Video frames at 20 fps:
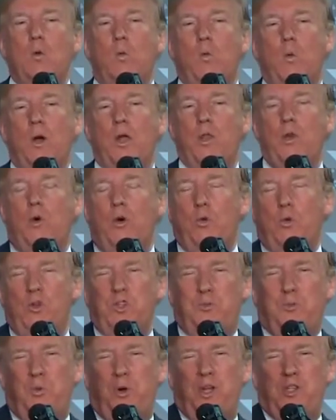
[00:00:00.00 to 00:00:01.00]
Whether it
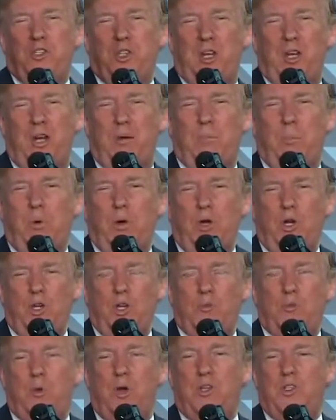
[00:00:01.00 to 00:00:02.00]
was President
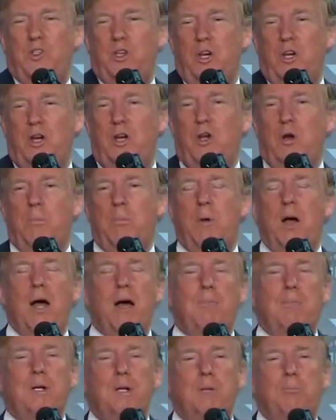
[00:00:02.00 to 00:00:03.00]
Bush, President
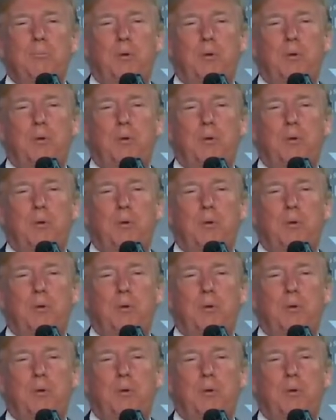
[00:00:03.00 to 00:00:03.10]
Obama,